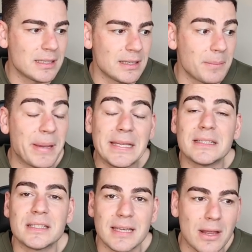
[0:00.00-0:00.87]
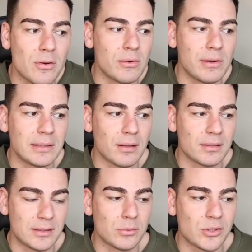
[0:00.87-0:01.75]
He, he pinned Steele, in the,
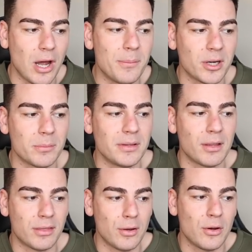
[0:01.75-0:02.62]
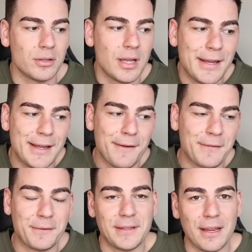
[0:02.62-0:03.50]
Steele side bottom in the third,
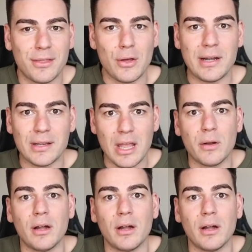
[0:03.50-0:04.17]
fifteen thirty to go.